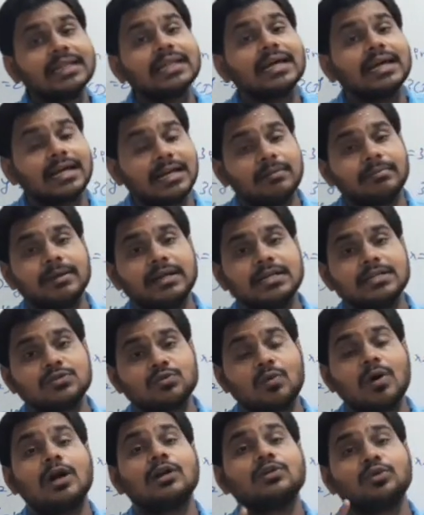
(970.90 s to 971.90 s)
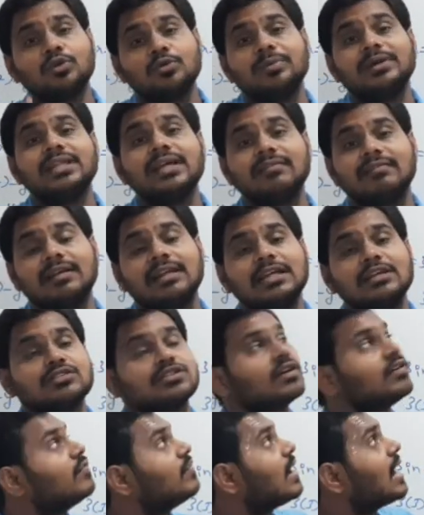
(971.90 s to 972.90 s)
the elements, what could be the values
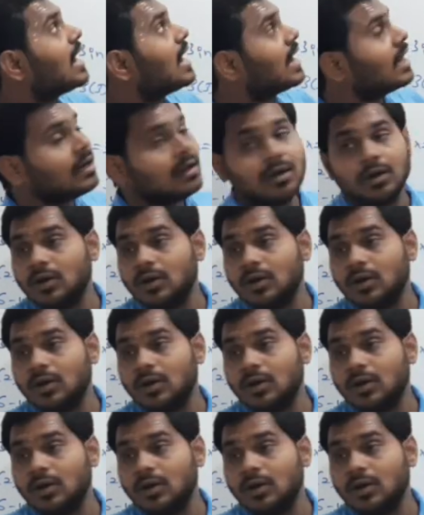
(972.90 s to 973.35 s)
of R?